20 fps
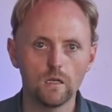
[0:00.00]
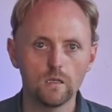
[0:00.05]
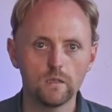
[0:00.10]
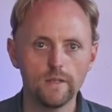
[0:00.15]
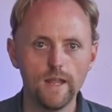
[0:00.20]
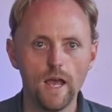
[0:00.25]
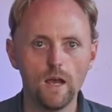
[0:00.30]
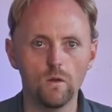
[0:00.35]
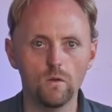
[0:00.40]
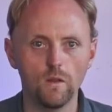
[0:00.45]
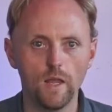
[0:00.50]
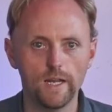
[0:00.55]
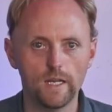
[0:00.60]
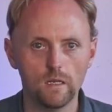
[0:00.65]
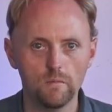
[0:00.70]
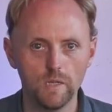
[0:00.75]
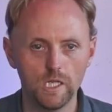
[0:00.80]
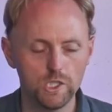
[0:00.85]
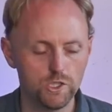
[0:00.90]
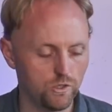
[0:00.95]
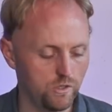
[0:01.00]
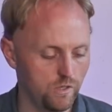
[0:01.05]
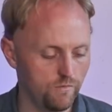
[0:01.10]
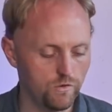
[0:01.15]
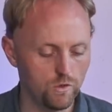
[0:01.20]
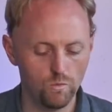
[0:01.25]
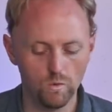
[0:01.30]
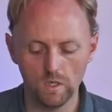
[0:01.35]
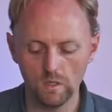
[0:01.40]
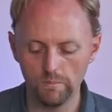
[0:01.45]
Now, like I mentioned, if
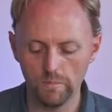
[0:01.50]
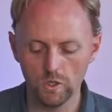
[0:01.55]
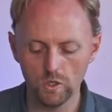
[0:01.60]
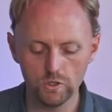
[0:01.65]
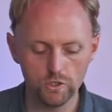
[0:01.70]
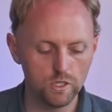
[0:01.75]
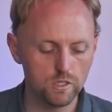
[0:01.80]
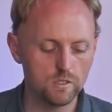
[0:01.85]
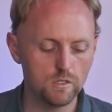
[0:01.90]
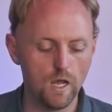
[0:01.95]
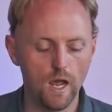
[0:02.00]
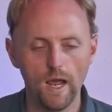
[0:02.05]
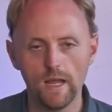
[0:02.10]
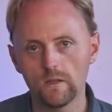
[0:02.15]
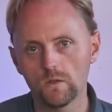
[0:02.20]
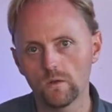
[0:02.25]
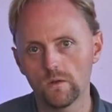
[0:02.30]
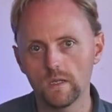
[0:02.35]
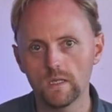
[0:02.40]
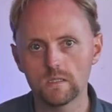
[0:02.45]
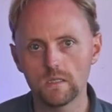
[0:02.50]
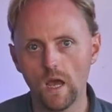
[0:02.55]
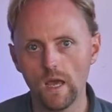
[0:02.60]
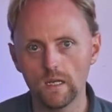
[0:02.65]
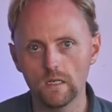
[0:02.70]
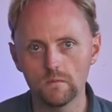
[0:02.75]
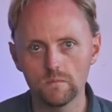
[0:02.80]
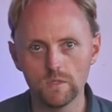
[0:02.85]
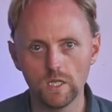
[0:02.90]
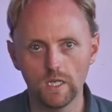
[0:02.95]
you want to purchase either of these
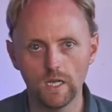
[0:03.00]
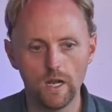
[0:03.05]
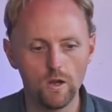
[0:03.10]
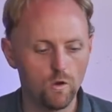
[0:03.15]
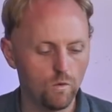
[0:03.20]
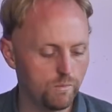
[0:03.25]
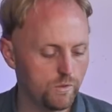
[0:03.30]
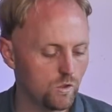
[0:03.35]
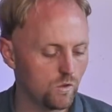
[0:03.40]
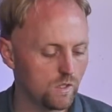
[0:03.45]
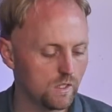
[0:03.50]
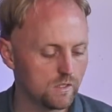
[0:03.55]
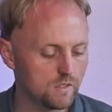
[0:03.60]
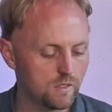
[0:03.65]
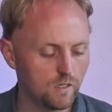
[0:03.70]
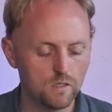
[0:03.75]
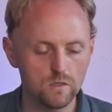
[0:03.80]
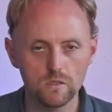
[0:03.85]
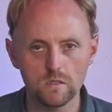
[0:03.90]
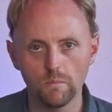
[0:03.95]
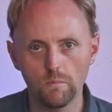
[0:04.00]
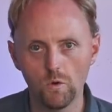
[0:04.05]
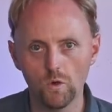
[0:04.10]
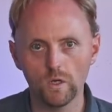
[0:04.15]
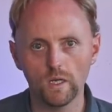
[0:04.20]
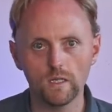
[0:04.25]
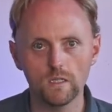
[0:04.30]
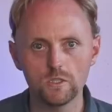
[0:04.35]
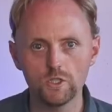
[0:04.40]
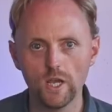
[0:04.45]
items, and I hope you'll consider
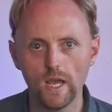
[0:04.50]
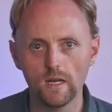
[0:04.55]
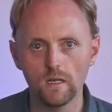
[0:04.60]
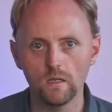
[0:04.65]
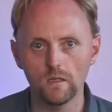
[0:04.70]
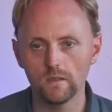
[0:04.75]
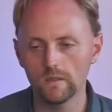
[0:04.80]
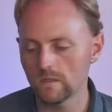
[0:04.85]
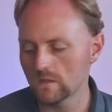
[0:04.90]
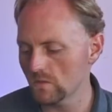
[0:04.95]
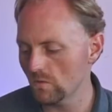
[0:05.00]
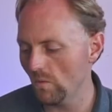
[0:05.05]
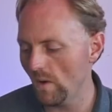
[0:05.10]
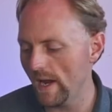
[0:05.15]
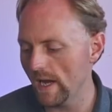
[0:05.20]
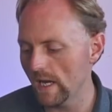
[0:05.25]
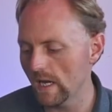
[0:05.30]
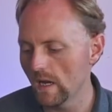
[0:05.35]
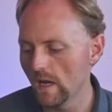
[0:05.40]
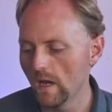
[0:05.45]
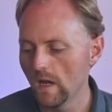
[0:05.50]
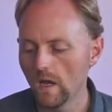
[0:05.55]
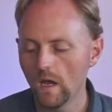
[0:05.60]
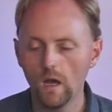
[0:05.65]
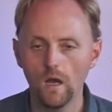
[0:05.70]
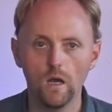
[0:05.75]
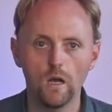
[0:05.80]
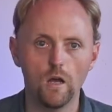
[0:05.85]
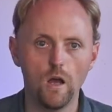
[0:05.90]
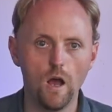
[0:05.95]
supporting the channel in this way,
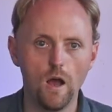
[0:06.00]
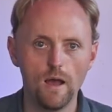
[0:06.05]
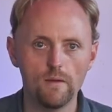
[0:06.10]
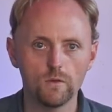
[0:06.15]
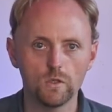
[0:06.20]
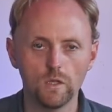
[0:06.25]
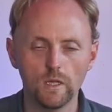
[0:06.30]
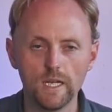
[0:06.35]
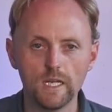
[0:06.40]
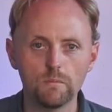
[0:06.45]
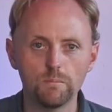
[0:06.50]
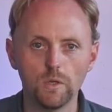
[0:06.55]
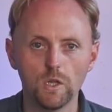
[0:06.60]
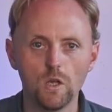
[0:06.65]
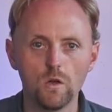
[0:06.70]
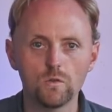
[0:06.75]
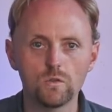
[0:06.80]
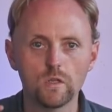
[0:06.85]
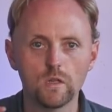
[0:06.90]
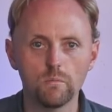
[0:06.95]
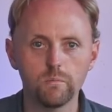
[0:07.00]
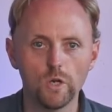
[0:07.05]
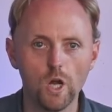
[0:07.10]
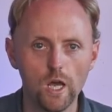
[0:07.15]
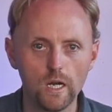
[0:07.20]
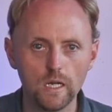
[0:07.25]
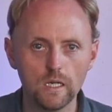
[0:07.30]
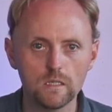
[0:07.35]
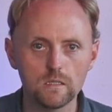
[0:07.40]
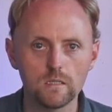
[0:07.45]
I'll have a link below to the
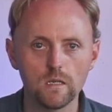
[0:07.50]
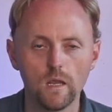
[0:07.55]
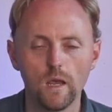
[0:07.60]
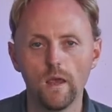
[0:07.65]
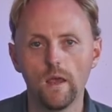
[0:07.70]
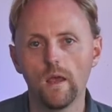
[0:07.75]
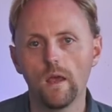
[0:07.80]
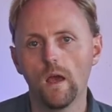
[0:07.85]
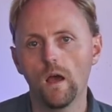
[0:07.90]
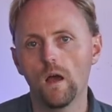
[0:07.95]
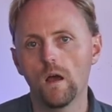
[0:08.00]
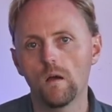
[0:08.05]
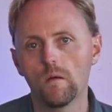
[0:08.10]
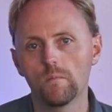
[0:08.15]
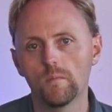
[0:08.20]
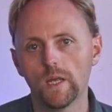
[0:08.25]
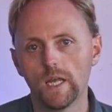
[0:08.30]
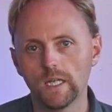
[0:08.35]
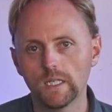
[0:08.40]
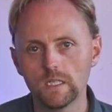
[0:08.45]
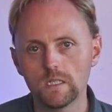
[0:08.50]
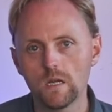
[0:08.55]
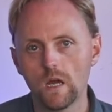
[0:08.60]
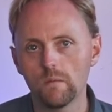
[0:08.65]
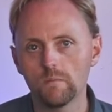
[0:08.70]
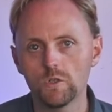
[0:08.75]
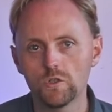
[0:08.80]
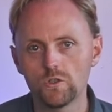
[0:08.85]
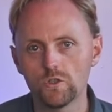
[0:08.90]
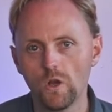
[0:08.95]
products.
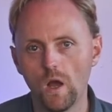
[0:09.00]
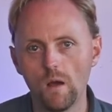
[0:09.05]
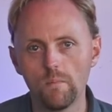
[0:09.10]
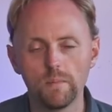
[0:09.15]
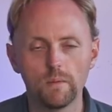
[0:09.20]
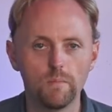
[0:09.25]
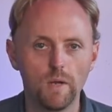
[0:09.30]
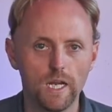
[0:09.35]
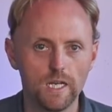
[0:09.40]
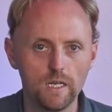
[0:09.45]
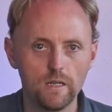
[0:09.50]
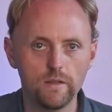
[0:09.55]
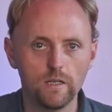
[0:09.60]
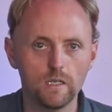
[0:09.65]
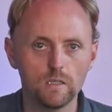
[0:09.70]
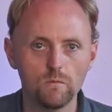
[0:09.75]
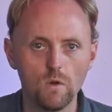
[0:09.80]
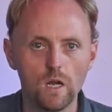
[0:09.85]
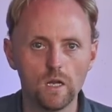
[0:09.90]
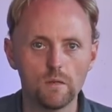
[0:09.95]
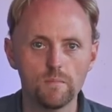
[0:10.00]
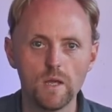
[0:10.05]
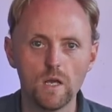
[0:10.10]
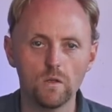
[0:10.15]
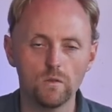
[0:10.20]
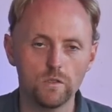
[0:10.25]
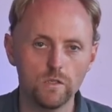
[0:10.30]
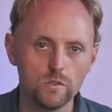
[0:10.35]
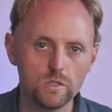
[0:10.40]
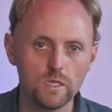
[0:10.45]
Anytime you shop and buy anything on Rocky
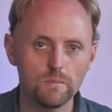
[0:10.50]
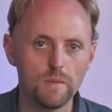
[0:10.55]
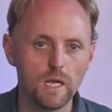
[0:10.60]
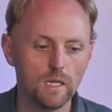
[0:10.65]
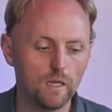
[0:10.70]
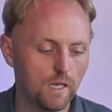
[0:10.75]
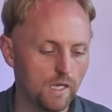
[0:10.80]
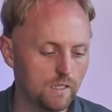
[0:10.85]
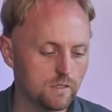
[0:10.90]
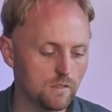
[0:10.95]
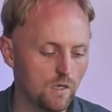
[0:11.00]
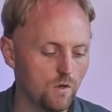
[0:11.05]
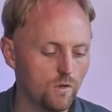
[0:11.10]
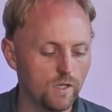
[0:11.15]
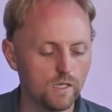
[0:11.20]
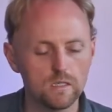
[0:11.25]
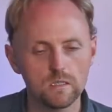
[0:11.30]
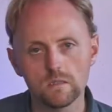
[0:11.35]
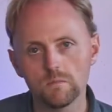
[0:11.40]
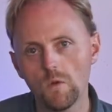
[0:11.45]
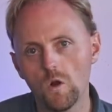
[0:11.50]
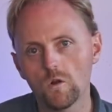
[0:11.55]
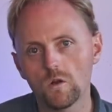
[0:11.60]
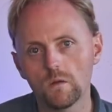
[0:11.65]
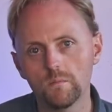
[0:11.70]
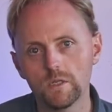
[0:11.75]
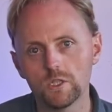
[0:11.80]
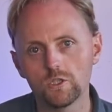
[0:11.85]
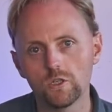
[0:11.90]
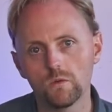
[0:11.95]
Mountain using my links, I'll get a small
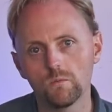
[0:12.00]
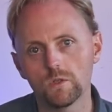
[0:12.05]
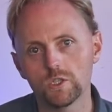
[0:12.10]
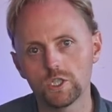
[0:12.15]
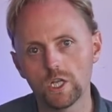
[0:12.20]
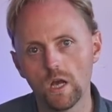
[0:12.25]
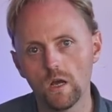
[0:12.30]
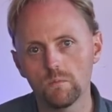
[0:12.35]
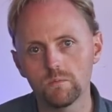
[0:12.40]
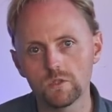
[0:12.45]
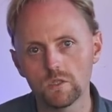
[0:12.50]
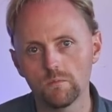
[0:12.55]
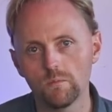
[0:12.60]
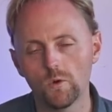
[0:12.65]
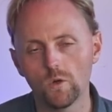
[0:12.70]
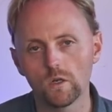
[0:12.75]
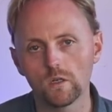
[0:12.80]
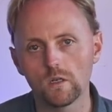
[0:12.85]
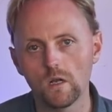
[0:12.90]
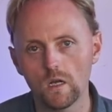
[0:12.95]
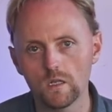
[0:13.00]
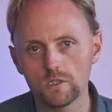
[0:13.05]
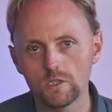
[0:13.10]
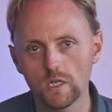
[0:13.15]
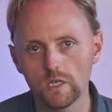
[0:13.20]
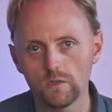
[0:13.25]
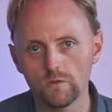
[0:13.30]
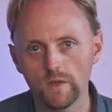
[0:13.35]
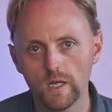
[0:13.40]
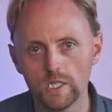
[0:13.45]
commission, which helps support
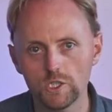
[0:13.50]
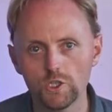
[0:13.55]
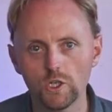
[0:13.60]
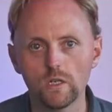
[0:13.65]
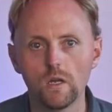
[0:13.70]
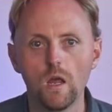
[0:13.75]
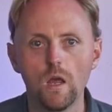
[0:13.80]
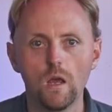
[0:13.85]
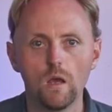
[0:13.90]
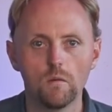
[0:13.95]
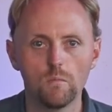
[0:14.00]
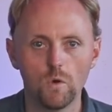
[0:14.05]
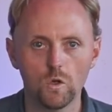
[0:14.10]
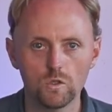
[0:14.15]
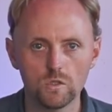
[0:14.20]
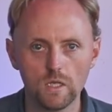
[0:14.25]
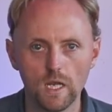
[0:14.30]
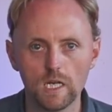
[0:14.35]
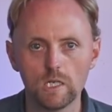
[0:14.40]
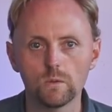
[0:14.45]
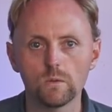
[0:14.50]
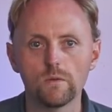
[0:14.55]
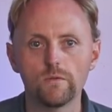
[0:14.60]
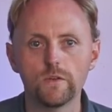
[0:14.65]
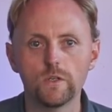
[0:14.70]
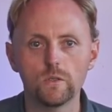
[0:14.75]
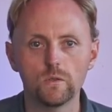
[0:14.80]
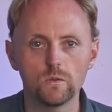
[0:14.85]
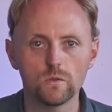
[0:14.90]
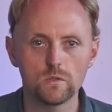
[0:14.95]
content creation, motorcycle
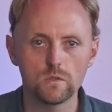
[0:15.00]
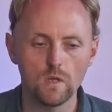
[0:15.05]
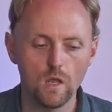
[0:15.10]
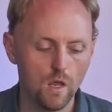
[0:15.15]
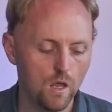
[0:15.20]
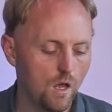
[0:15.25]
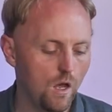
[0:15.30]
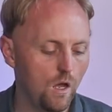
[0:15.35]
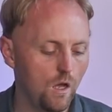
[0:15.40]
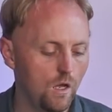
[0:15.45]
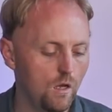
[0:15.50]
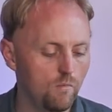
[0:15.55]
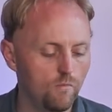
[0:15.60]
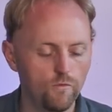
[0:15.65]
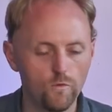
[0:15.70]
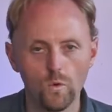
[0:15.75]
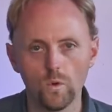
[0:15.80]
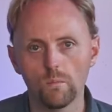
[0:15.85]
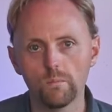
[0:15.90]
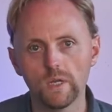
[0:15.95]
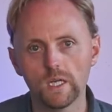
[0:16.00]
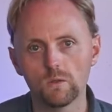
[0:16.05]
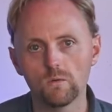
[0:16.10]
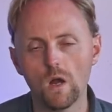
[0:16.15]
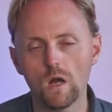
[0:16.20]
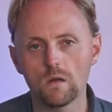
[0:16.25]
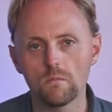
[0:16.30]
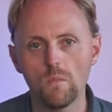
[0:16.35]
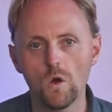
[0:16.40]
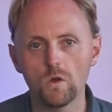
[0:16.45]
reviews for Big
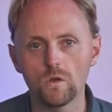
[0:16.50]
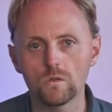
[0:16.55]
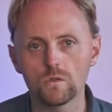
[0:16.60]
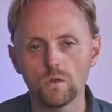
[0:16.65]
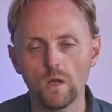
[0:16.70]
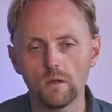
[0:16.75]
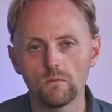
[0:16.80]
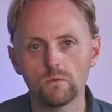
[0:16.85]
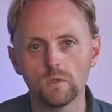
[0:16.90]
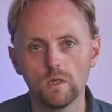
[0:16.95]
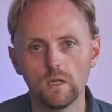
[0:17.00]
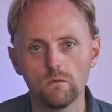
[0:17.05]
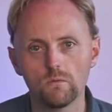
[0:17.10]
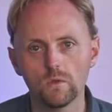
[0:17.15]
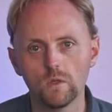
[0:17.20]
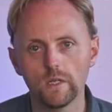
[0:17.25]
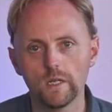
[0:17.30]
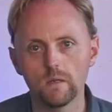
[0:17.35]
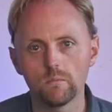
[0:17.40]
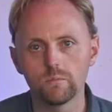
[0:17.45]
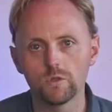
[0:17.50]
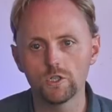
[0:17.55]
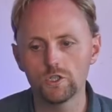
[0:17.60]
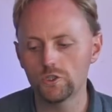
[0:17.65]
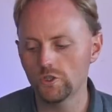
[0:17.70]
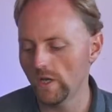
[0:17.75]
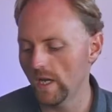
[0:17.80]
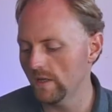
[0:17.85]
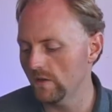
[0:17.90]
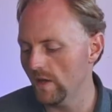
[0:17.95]
Rock Moto. So I really, really
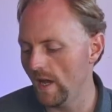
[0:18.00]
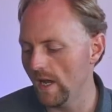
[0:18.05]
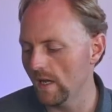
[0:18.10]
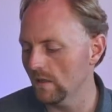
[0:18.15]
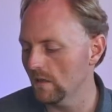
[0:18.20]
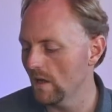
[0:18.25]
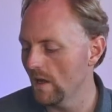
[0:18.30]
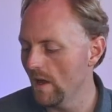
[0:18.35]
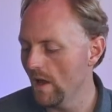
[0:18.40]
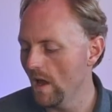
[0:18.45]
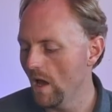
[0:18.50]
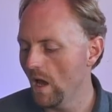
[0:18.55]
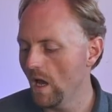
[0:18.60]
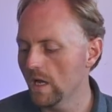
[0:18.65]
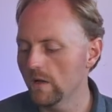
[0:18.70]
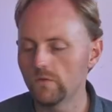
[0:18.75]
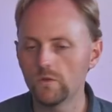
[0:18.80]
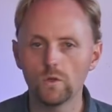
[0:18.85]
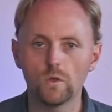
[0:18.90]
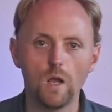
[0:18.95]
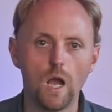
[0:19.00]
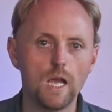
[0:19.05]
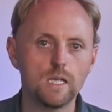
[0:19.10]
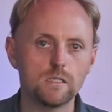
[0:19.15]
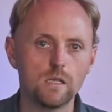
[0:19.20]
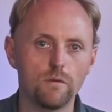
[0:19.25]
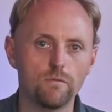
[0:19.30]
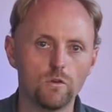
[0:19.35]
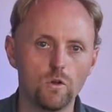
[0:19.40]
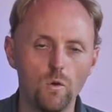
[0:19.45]
appreciate that. If you guys
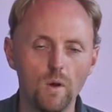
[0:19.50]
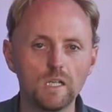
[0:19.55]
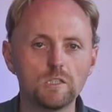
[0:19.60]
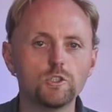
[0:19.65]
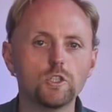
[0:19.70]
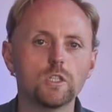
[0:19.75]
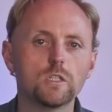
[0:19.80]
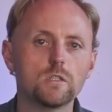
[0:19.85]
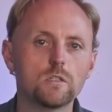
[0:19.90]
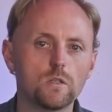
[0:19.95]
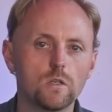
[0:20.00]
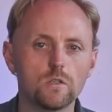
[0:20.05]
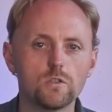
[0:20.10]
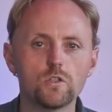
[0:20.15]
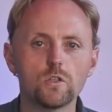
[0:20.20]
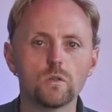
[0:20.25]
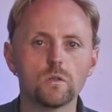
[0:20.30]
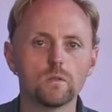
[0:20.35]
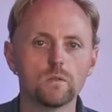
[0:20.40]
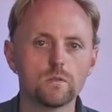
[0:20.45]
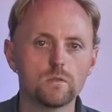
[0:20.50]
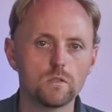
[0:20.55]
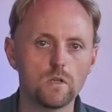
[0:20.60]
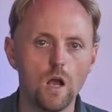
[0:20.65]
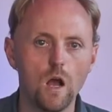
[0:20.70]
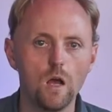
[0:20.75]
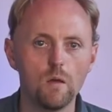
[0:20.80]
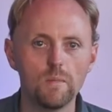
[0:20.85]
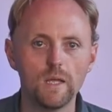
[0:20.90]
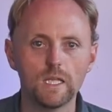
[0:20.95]
have questions, concerns,
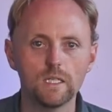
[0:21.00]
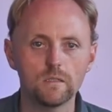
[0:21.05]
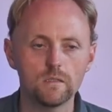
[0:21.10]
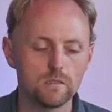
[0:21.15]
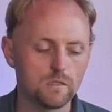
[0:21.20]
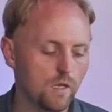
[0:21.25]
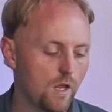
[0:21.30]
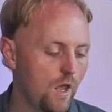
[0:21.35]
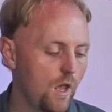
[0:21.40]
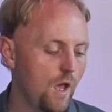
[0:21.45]
comments,